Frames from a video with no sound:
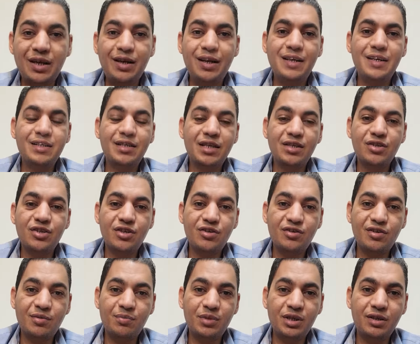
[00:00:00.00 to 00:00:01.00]
ladies and
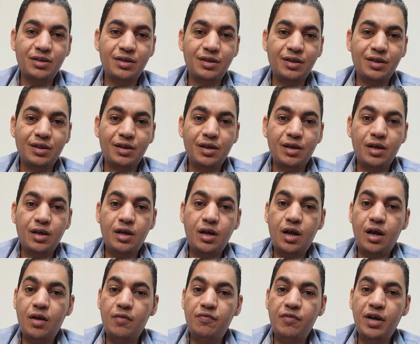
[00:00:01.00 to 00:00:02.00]
gentlemen,
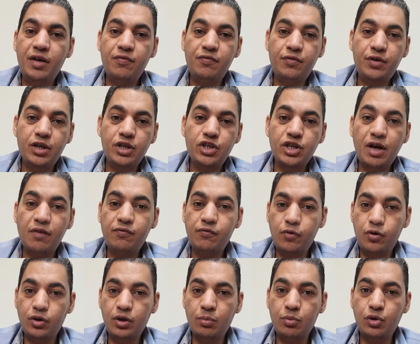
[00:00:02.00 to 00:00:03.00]
uh, five fresh,
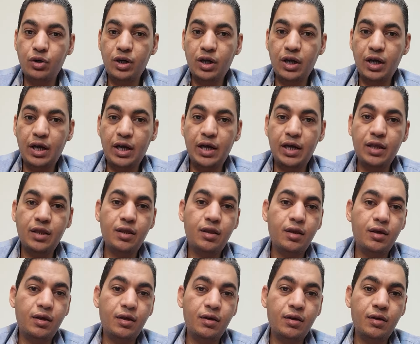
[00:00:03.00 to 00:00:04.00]
affordable, and
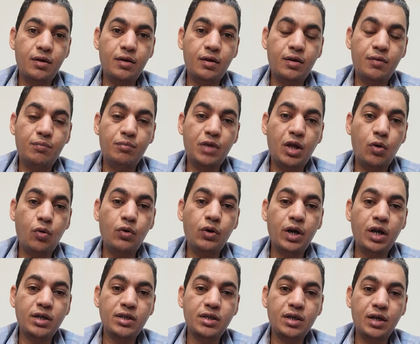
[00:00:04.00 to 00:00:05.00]
uh,
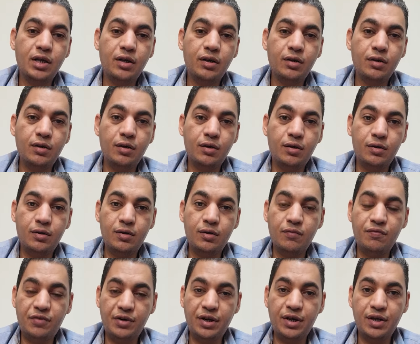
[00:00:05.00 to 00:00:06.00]
long-lasting uh,
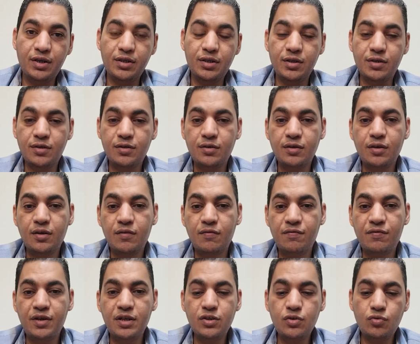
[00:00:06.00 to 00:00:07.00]
fragrances.
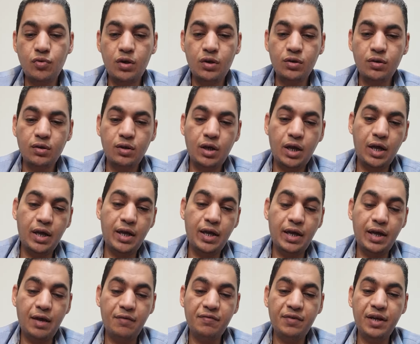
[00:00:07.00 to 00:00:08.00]
First one, uh,
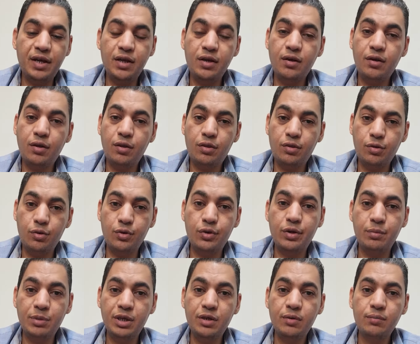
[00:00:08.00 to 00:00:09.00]
Afnan
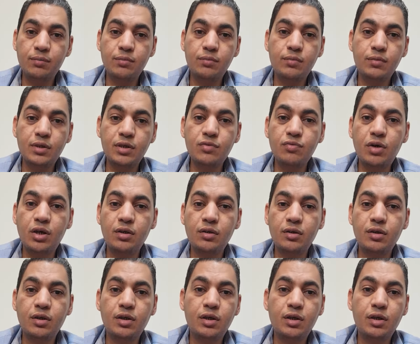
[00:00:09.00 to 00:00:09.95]
Me. This one,